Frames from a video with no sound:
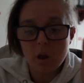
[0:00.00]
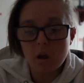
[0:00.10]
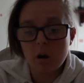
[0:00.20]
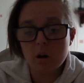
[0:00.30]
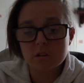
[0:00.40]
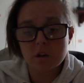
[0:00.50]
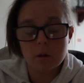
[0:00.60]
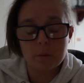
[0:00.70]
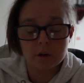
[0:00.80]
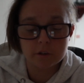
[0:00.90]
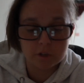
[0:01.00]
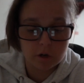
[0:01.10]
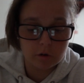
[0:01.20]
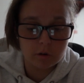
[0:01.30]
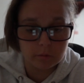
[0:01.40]
Argos card. I'm not going to
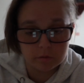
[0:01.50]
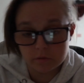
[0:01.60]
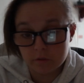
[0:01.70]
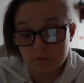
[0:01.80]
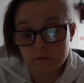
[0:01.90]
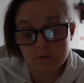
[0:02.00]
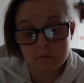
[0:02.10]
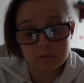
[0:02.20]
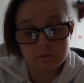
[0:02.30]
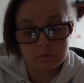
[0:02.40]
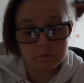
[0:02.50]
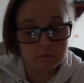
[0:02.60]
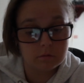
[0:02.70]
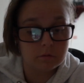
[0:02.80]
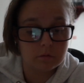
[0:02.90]
show you because it's
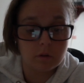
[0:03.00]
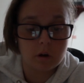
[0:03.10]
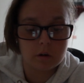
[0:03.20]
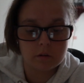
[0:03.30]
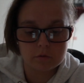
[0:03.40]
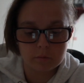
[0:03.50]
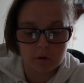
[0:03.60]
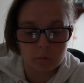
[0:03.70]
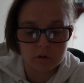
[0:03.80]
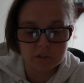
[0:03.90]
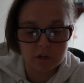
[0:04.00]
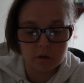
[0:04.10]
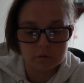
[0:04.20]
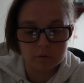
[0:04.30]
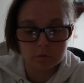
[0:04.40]
not something I want to share
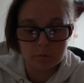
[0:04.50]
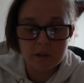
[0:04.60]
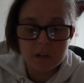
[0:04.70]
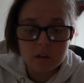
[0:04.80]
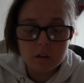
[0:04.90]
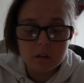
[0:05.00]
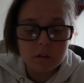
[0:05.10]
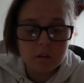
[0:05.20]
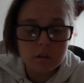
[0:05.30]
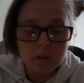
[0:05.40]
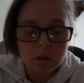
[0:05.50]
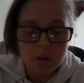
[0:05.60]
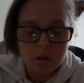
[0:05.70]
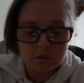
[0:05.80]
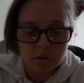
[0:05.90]
on social media.
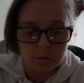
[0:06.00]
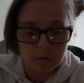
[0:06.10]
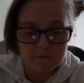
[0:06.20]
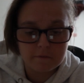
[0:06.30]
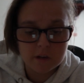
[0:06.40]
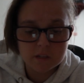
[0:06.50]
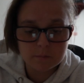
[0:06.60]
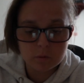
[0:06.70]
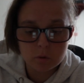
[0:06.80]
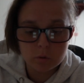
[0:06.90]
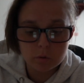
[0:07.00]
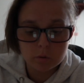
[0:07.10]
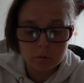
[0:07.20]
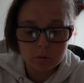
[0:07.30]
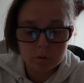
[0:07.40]
It's going on my
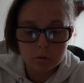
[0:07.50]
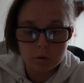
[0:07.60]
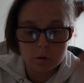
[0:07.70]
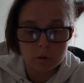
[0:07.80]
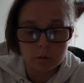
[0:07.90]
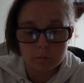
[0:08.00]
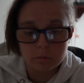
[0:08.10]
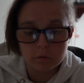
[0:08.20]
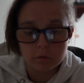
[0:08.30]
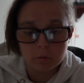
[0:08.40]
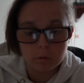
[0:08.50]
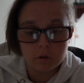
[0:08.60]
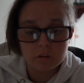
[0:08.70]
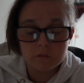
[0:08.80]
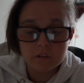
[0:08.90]
Facebook. I don't do a
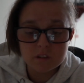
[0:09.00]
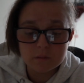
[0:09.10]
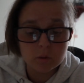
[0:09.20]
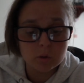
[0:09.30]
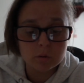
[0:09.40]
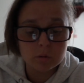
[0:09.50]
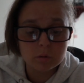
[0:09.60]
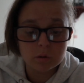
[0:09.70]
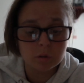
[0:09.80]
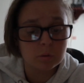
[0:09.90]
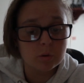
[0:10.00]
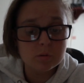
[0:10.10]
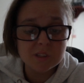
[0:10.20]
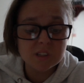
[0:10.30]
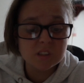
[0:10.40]
lot of Facebook, I don't
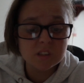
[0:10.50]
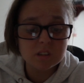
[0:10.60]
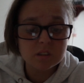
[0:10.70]
use it.